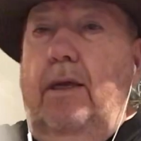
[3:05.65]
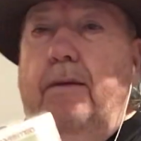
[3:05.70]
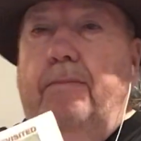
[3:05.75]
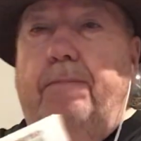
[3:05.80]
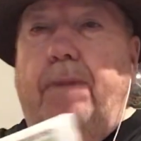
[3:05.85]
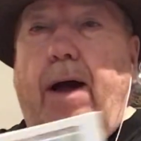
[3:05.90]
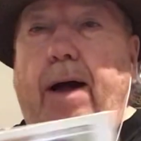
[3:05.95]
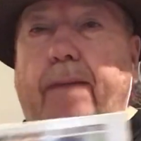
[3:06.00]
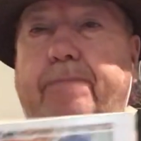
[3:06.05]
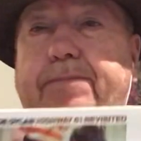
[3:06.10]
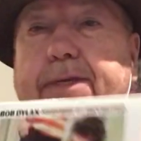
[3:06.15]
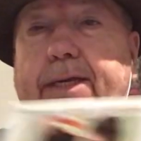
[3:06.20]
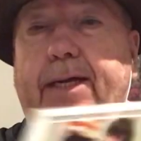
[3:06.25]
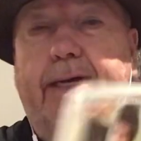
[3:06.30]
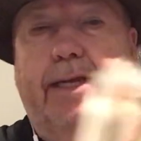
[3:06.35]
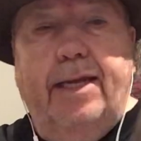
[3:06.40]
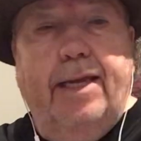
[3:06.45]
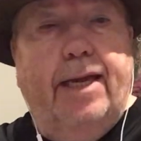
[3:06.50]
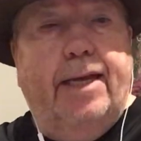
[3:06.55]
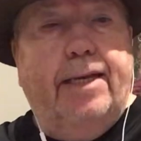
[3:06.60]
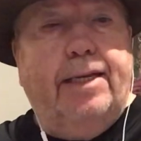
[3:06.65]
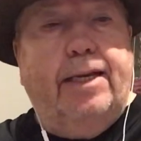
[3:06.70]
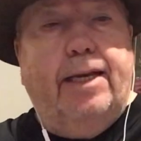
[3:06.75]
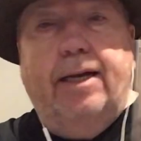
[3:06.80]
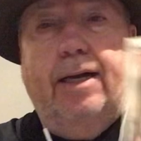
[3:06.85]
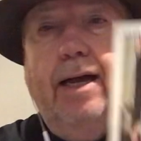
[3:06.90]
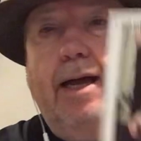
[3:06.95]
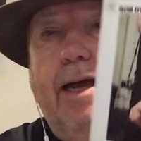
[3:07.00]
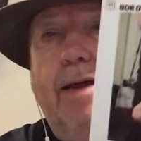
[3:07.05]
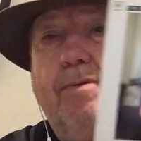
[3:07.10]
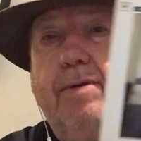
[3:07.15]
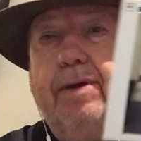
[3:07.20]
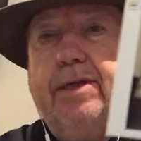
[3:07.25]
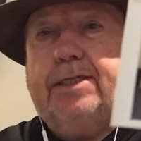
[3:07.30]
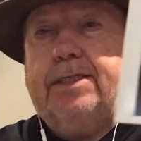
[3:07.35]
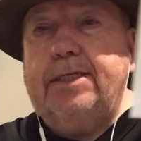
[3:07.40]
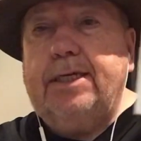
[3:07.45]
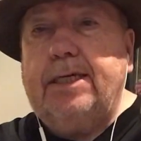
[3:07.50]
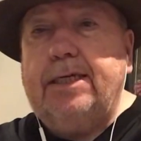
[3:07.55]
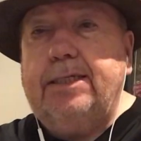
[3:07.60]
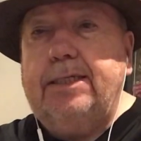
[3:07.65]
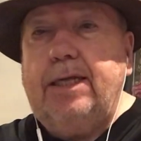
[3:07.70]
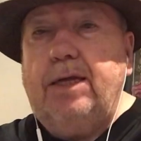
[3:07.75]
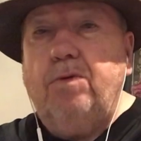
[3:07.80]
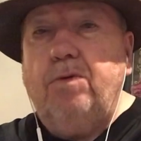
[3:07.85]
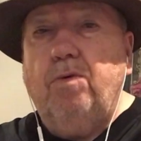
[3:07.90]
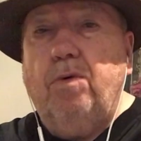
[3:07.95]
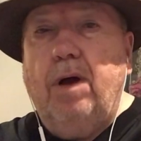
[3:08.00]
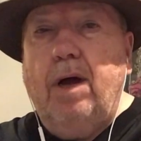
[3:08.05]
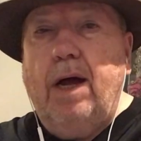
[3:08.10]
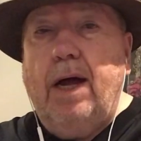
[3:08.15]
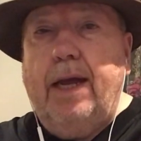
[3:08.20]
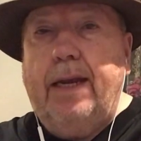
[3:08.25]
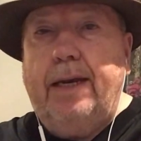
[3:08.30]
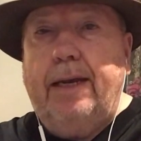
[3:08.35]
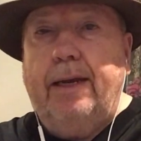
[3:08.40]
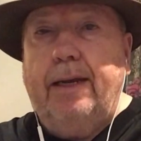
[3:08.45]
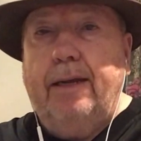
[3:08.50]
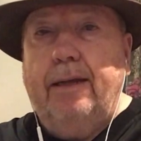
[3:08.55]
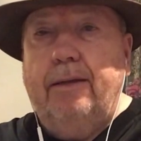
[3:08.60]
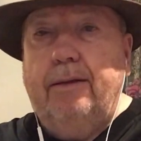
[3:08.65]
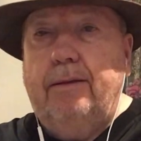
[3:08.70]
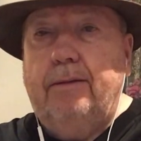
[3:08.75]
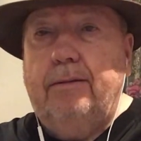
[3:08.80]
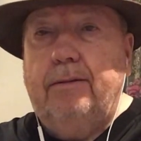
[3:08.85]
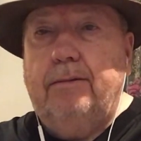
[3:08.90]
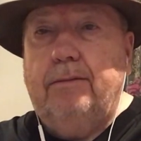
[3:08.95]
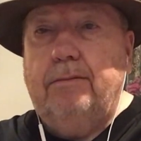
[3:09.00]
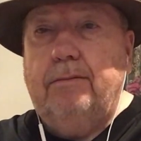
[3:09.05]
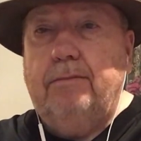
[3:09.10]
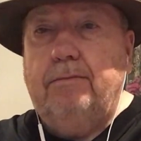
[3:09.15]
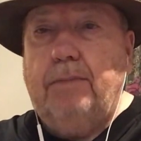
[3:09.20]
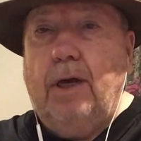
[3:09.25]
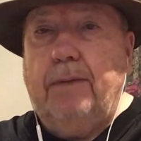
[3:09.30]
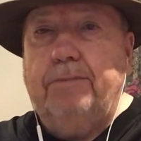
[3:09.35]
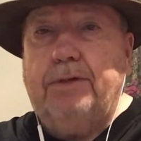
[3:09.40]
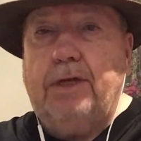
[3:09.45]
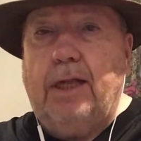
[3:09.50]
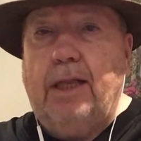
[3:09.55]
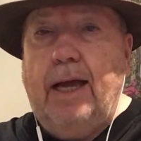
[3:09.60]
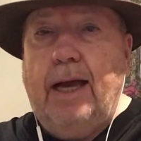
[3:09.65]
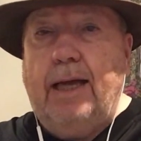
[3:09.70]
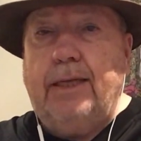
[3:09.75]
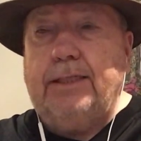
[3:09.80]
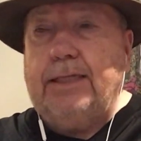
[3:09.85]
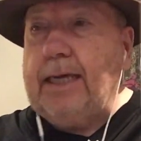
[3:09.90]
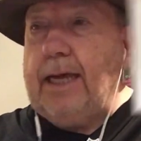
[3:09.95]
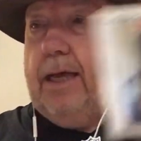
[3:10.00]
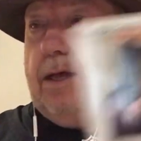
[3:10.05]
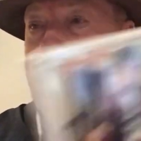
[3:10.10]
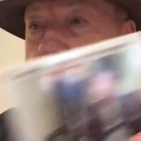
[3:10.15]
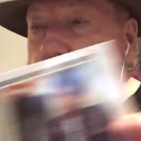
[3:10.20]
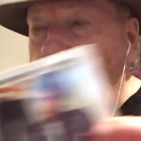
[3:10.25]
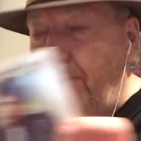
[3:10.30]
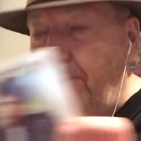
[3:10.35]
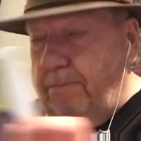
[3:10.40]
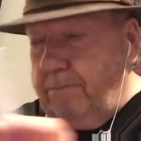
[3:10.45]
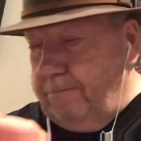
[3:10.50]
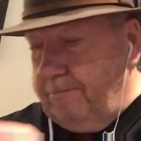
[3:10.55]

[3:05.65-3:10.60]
Bob Dylan, Highway 61, Bob's classic album.